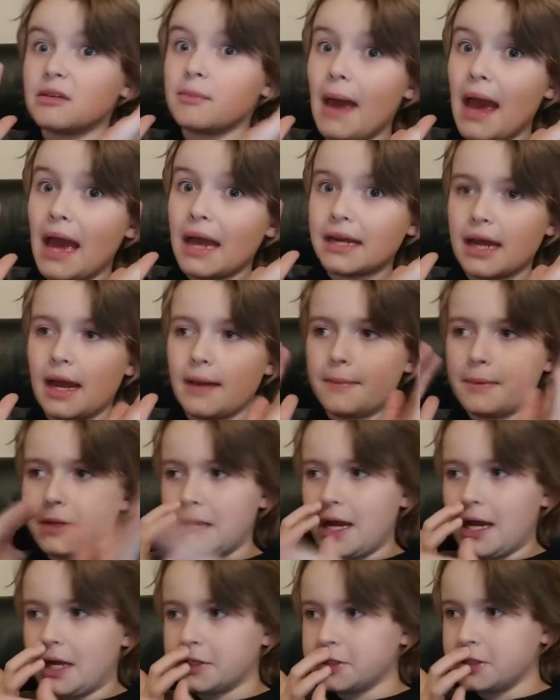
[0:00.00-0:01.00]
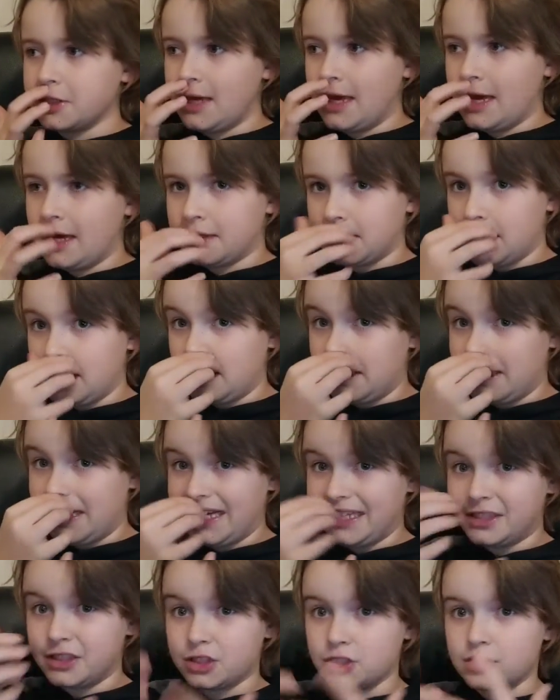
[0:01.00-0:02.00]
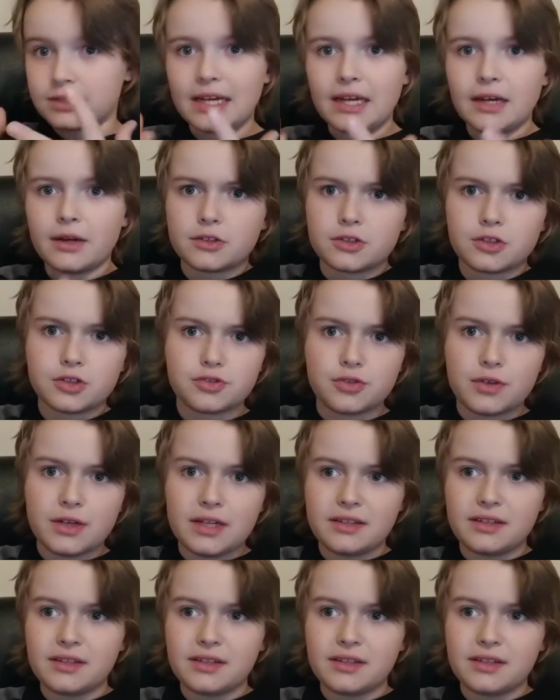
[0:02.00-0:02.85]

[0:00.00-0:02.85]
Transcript: bad guy, but he actually has a nicer character traits.